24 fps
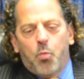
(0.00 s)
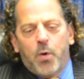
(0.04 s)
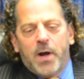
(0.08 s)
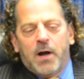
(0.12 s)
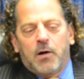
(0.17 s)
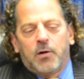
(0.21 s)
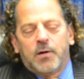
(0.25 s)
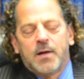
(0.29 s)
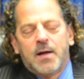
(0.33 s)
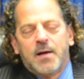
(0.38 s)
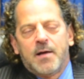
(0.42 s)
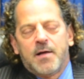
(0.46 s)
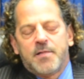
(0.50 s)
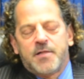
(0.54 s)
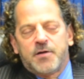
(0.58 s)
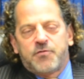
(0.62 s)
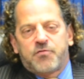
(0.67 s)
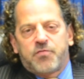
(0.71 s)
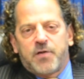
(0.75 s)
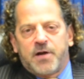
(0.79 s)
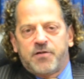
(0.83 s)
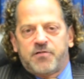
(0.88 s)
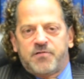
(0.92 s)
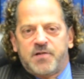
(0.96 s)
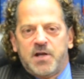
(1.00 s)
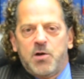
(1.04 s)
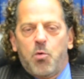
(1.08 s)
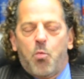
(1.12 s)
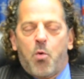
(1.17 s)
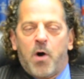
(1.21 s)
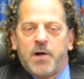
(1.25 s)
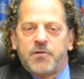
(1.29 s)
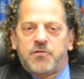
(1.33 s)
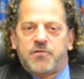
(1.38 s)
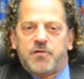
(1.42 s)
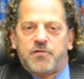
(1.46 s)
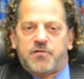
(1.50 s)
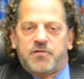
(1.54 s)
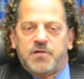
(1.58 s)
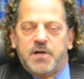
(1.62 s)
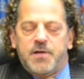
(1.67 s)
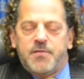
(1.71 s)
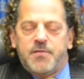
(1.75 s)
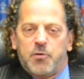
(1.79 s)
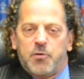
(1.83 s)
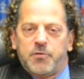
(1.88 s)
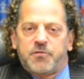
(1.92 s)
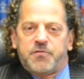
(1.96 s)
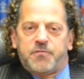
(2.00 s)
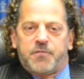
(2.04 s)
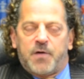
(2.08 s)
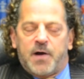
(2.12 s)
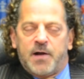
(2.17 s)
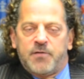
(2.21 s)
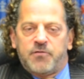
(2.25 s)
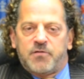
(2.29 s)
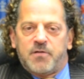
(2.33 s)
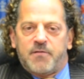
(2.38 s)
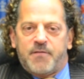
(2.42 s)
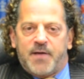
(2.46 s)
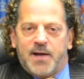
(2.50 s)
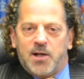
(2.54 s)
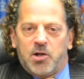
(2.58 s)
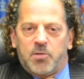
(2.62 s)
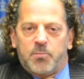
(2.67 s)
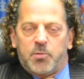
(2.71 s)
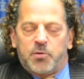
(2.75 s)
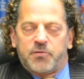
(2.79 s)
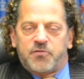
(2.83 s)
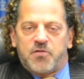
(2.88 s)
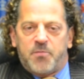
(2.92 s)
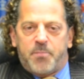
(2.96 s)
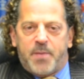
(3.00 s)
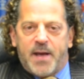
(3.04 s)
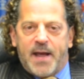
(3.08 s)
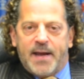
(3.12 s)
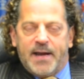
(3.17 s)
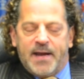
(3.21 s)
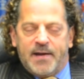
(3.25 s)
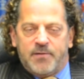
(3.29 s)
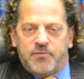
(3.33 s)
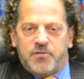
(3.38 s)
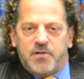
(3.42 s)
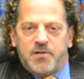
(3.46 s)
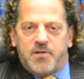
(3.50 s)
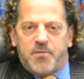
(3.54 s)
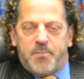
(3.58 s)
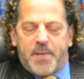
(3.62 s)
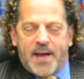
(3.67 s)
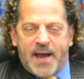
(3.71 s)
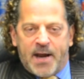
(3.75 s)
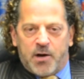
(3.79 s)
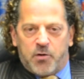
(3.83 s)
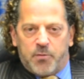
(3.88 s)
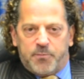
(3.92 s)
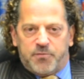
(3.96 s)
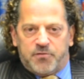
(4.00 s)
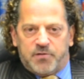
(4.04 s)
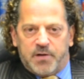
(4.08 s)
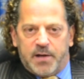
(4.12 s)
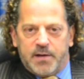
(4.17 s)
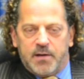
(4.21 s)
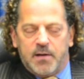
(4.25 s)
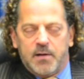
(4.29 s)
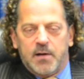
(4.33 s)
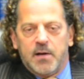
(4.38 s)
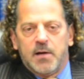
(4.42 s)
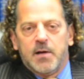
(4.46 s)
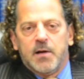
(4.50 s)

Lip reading: Well, the trustee wants to those funds available to pay into the bankruptcy.